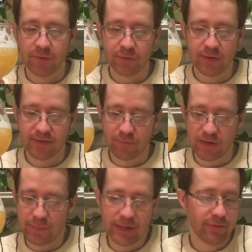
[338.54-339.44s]
For this, I'd
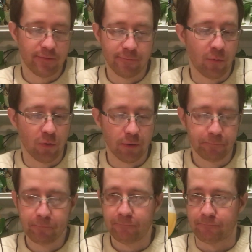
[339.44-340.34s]
probably give it a 4.
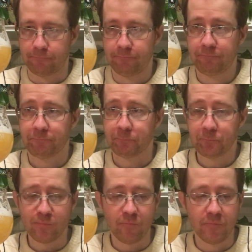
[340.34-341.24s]

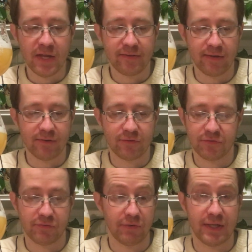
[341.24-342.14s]

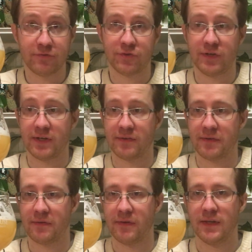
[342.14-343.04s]
It's really interesting because
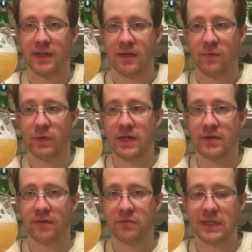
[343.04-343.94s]
it's what it
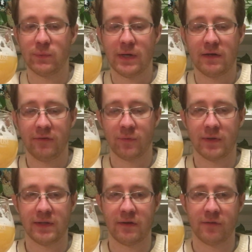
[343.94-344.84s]
does really well is what
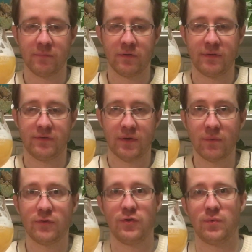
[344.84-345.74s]
a lot of the breweries
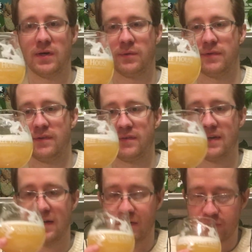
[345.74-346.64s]
don't do well with this
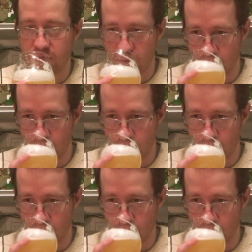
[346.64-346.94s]
style.